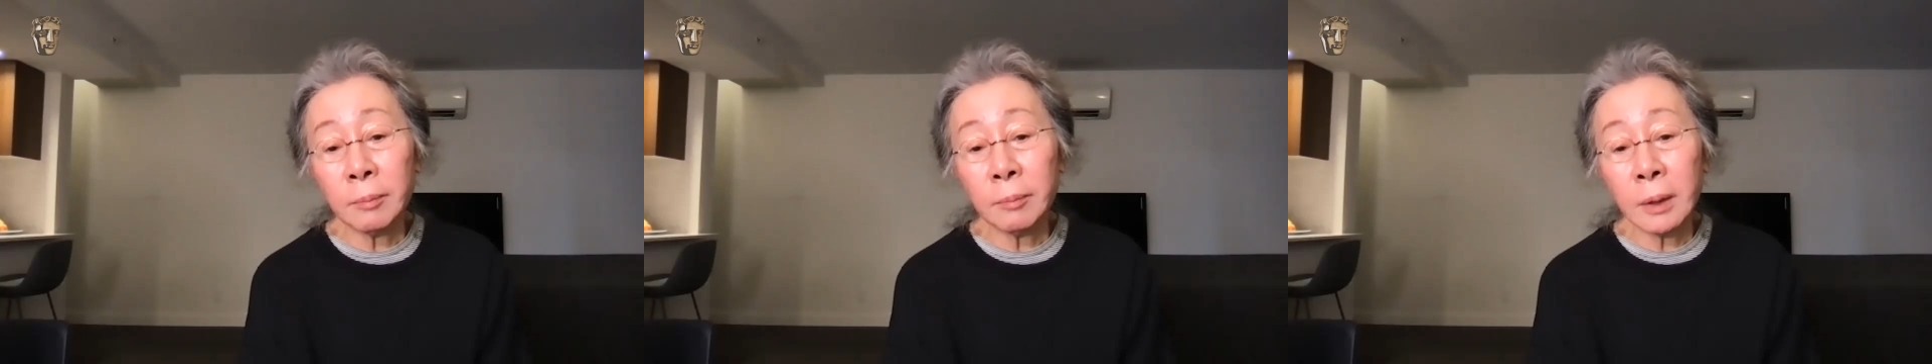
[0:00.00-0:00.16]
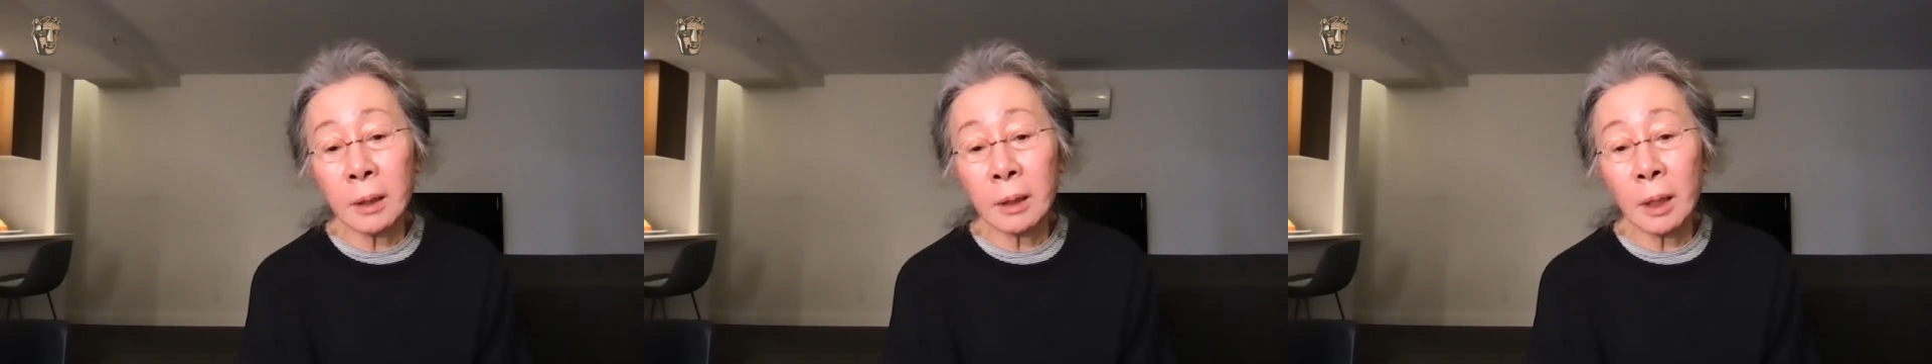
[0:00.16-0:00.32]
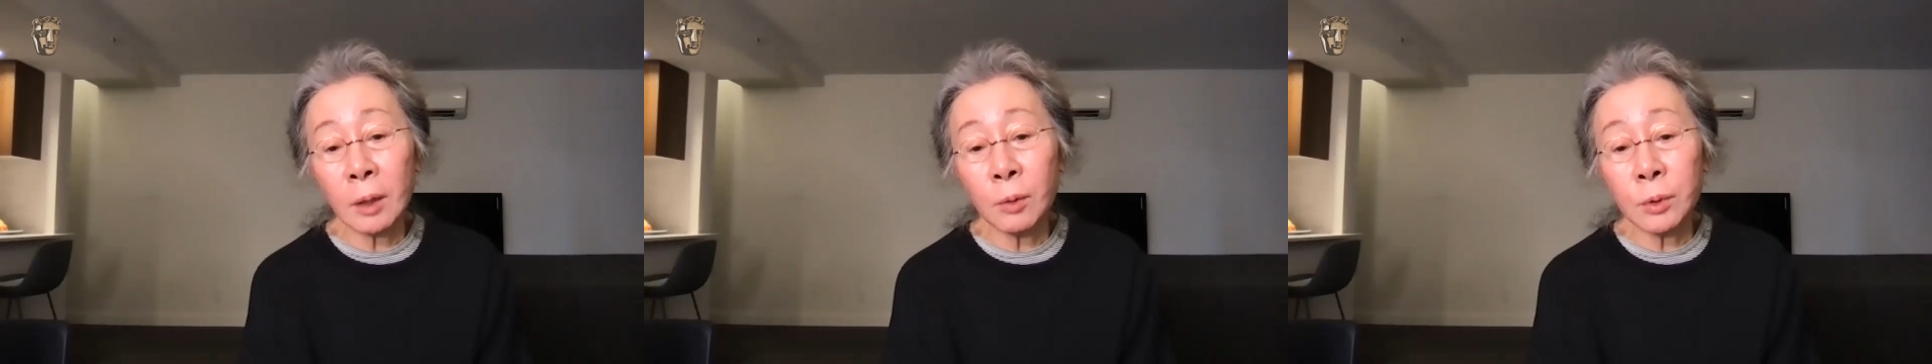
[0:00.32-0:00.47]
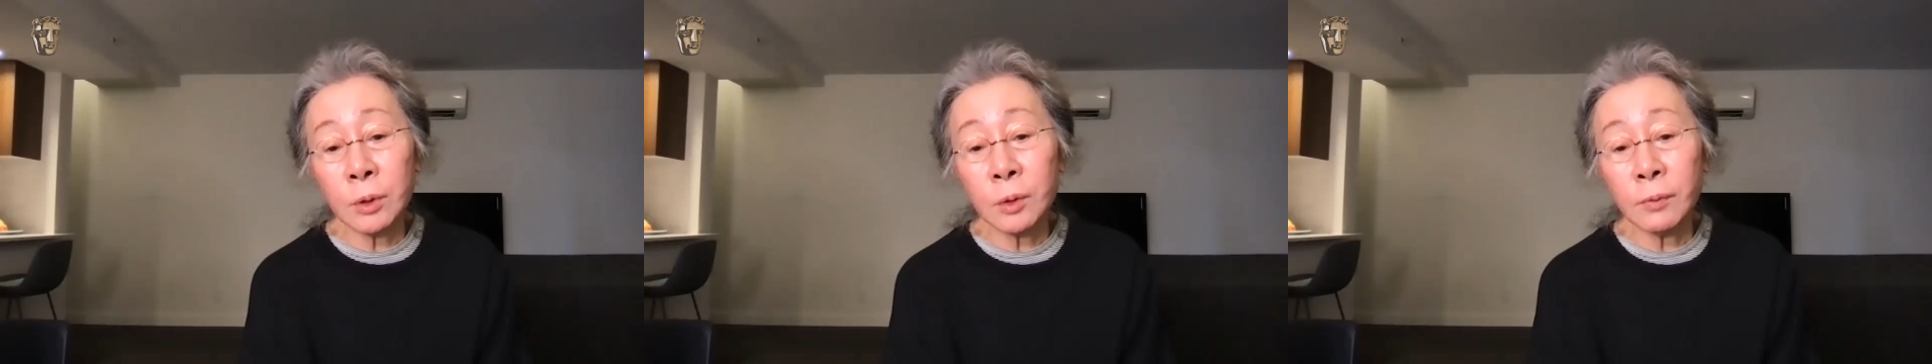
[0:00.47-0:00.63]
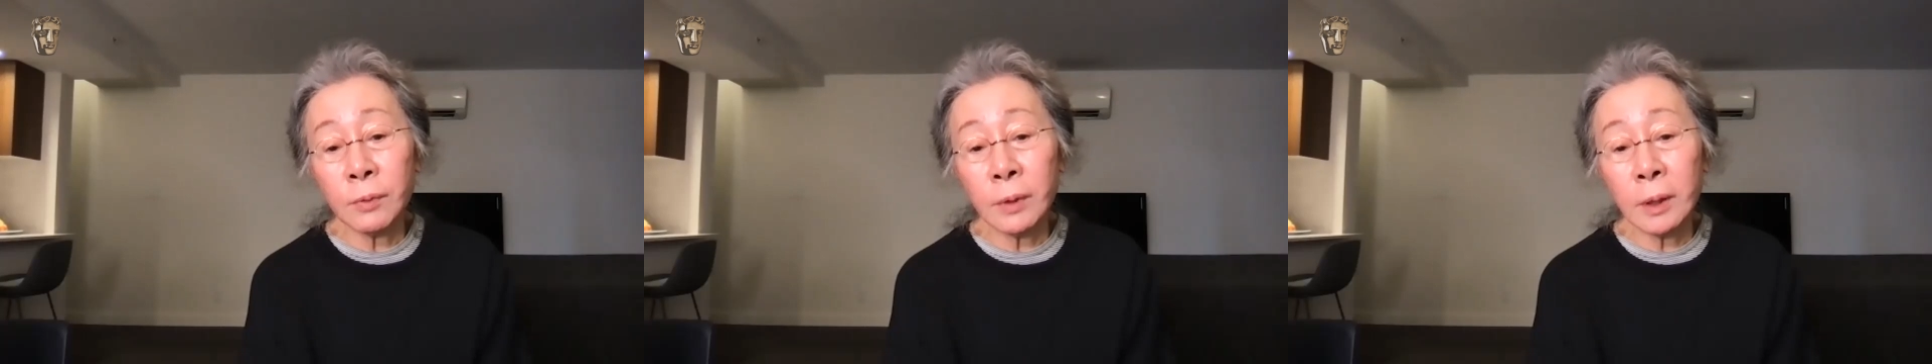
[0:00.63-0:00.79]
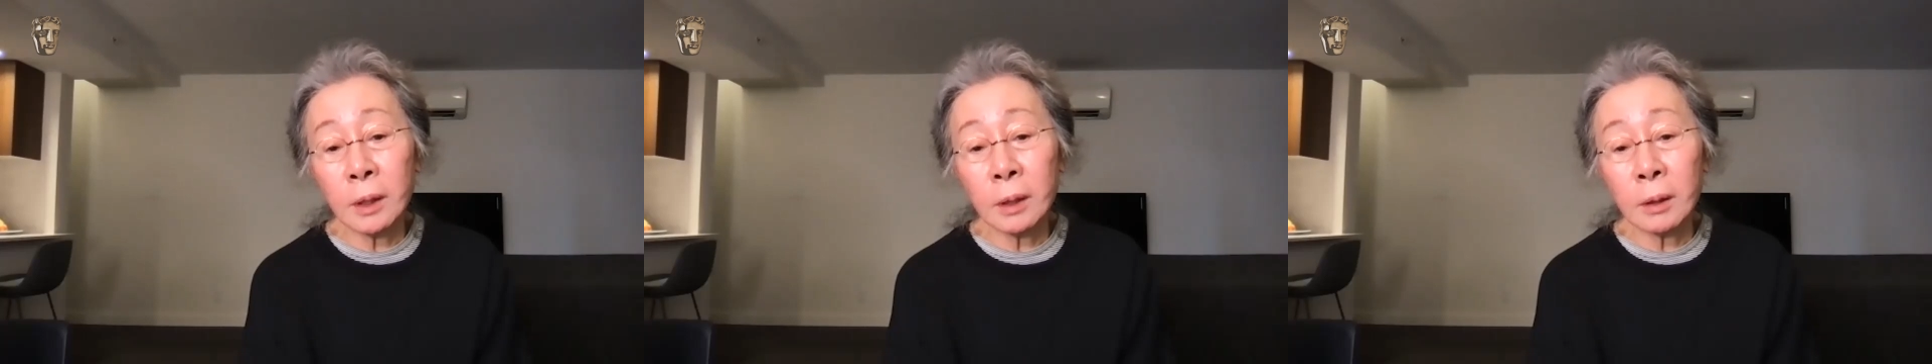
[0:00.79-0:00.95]
but that was
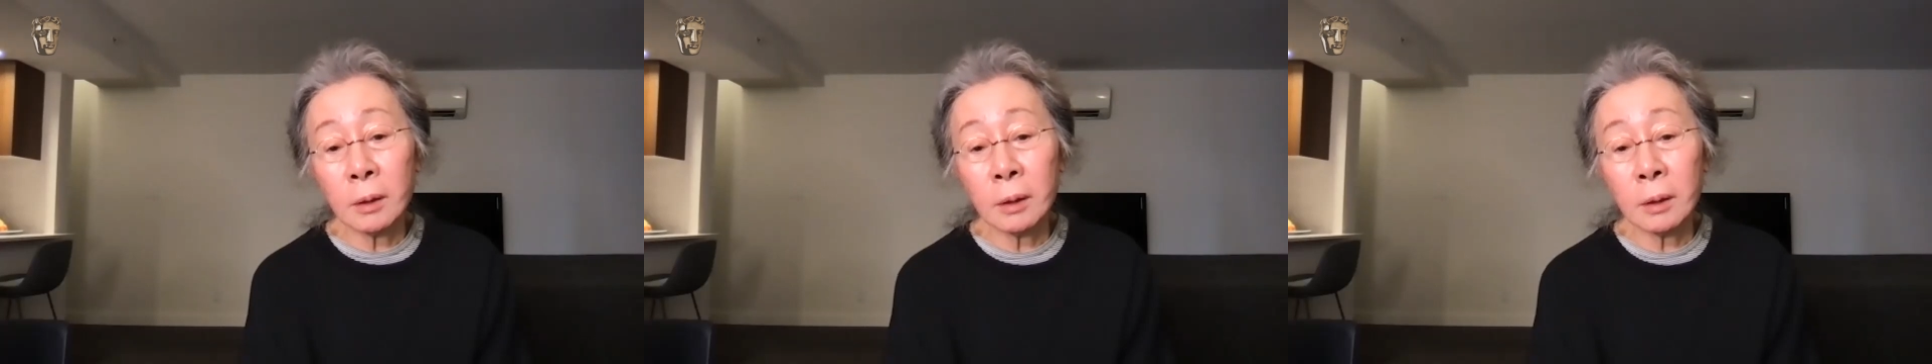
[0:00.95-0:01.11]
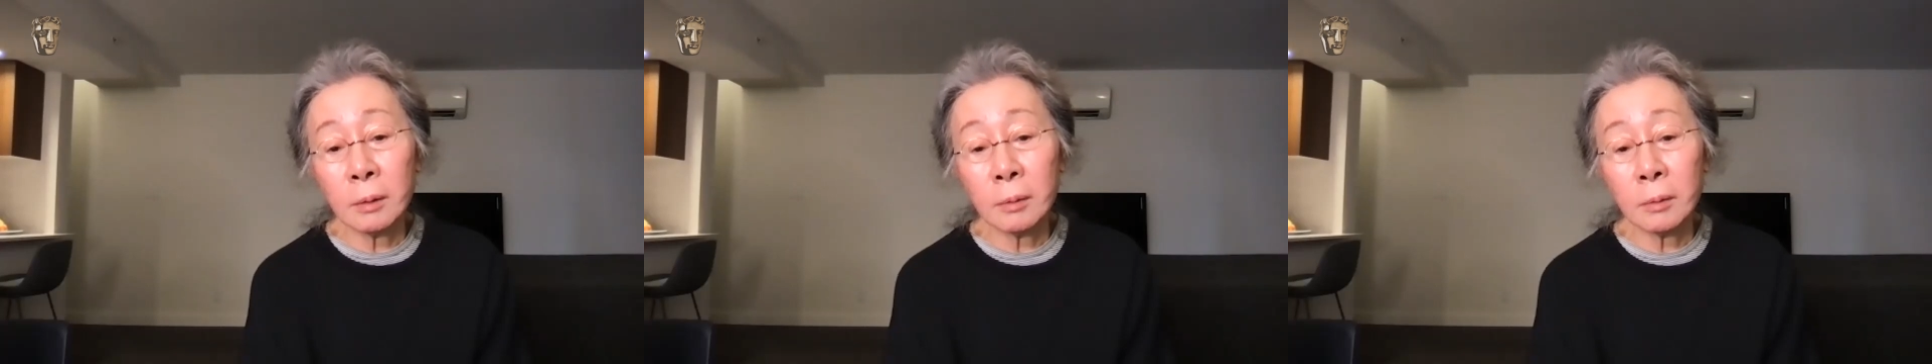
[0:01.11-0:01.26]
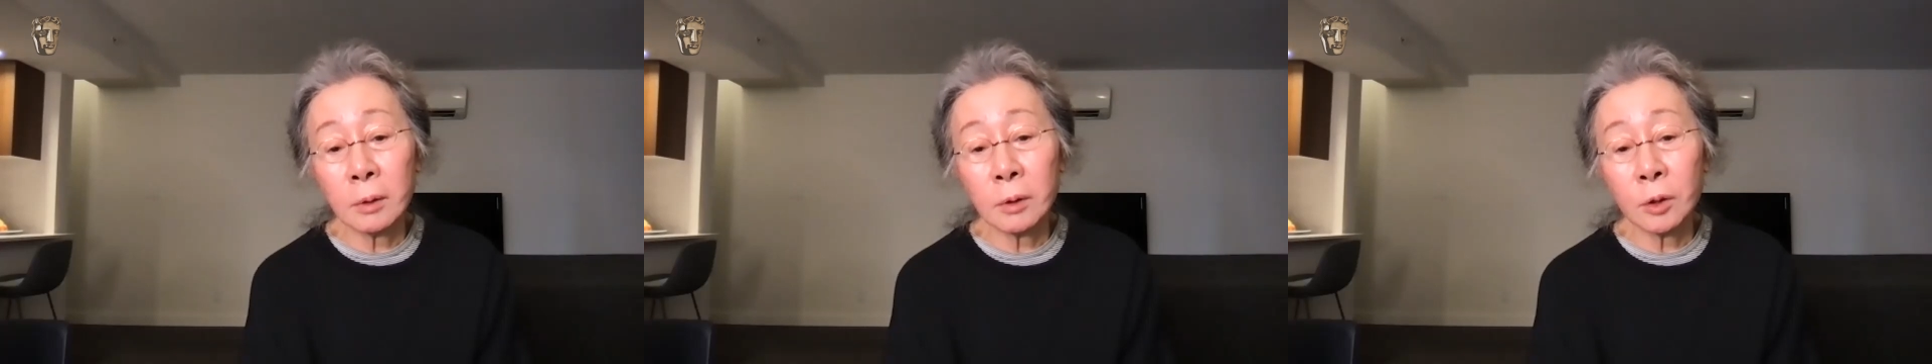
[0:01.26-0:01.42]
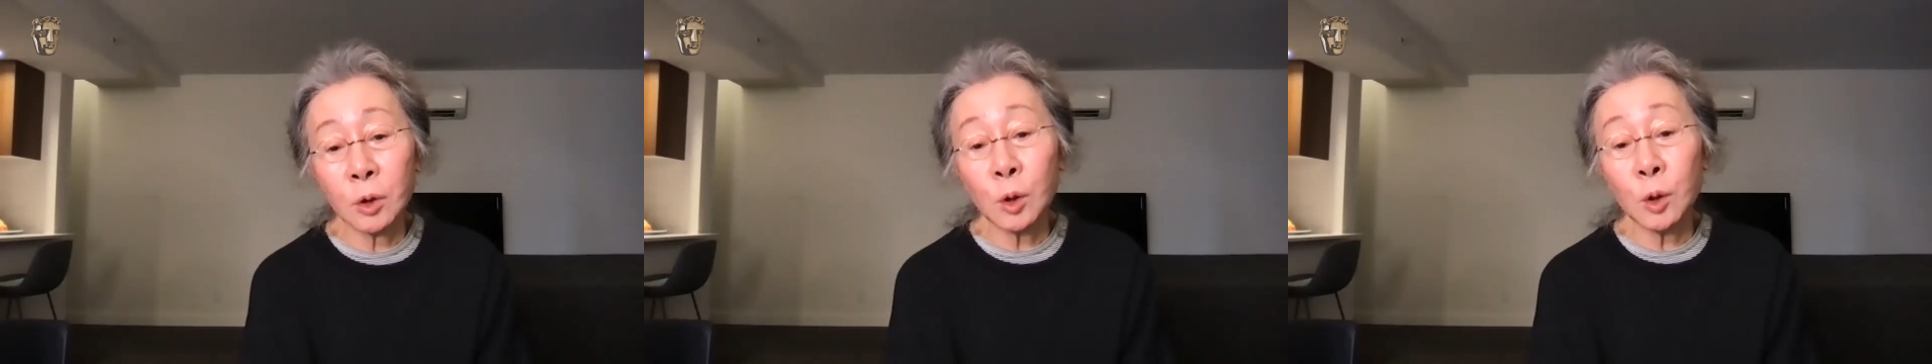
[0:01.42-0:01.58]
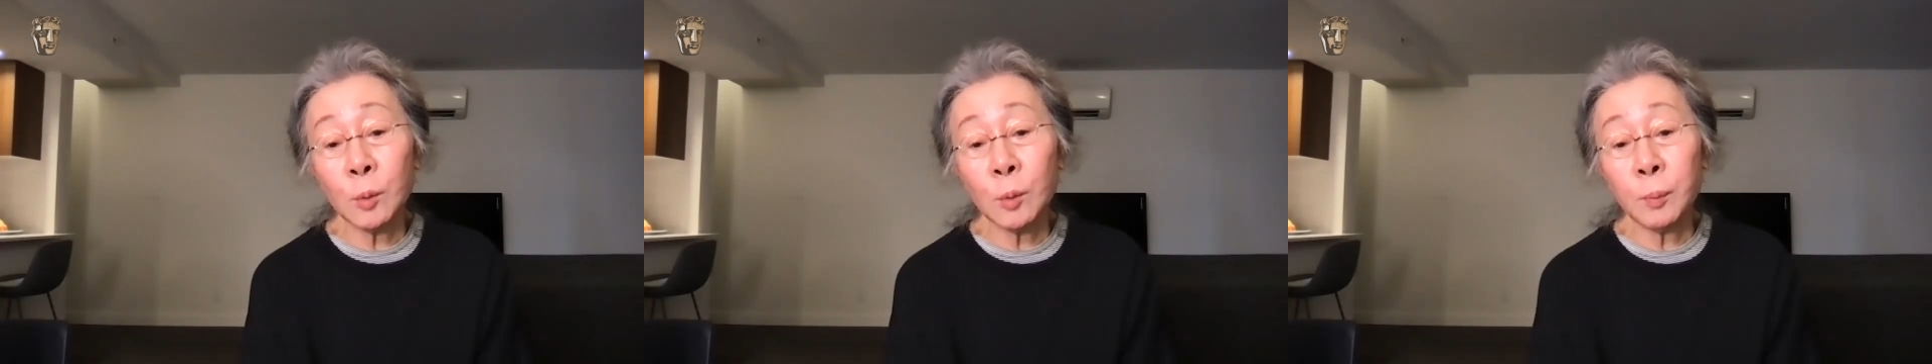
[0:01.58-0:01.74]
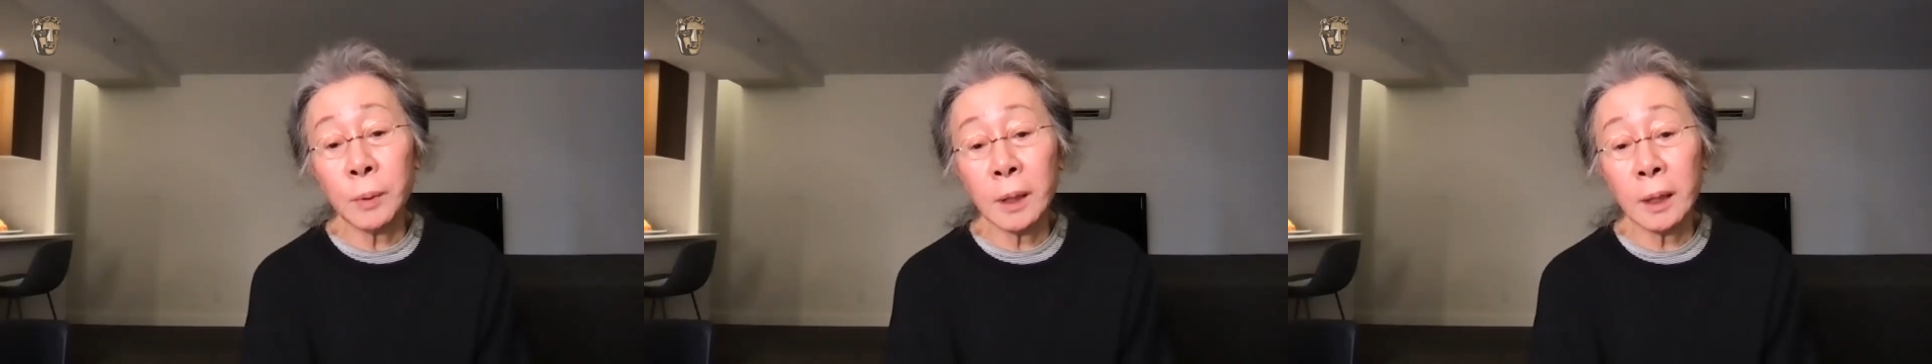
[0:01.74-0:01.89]
very
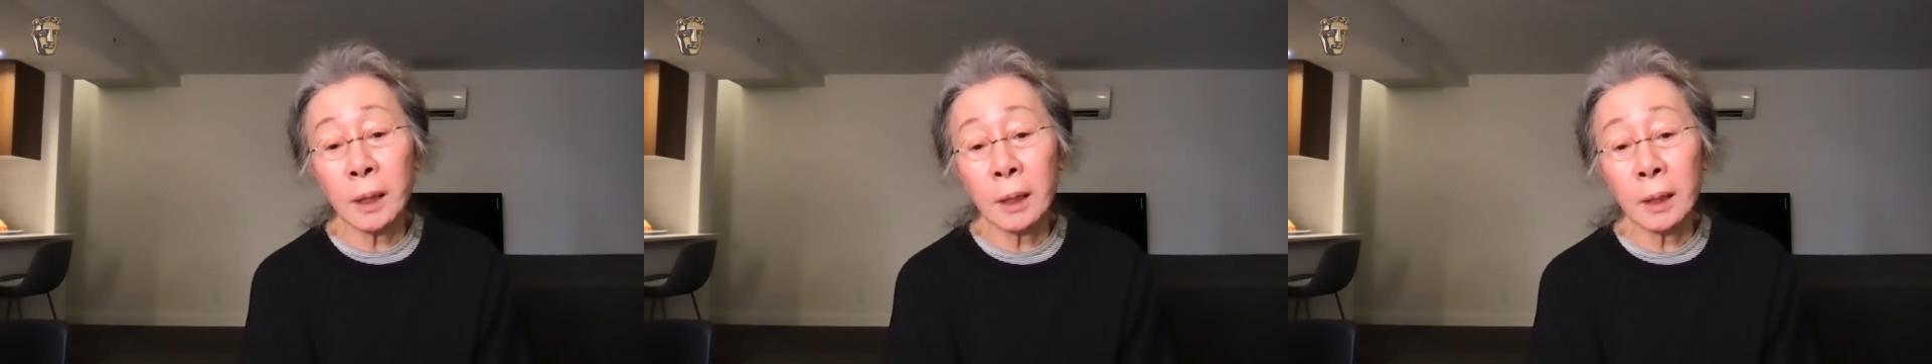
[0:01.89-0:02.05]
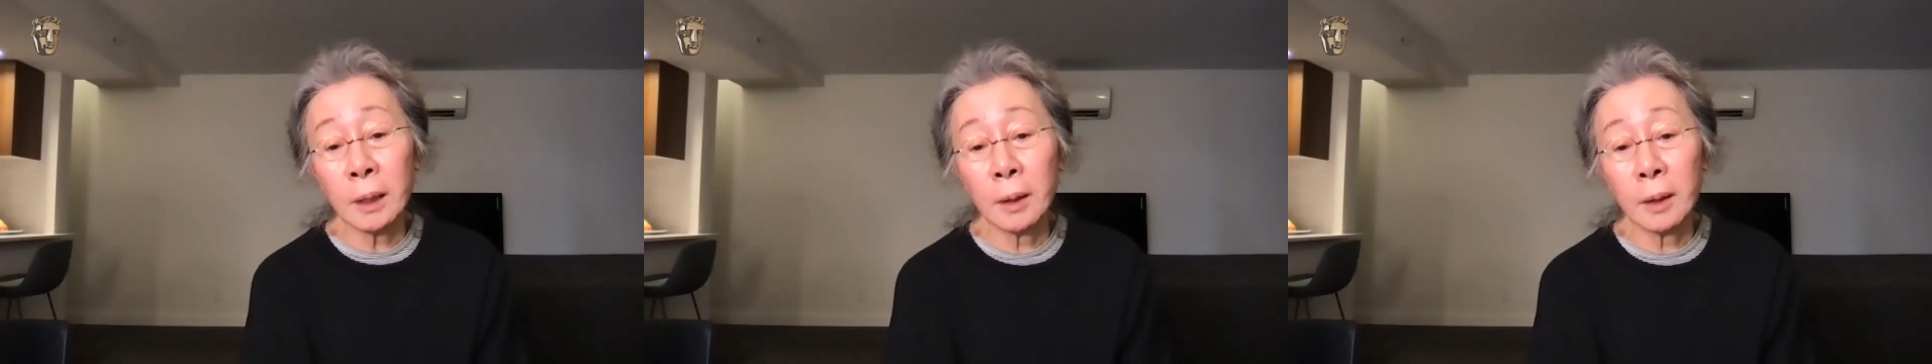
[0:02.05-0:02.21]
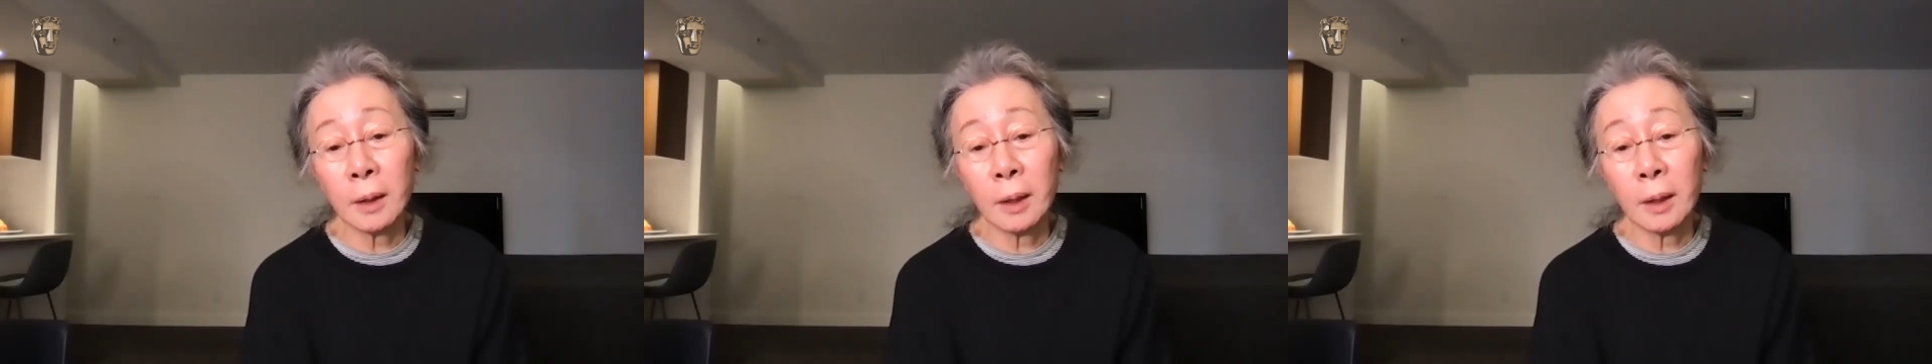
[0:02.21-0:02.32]
stupid.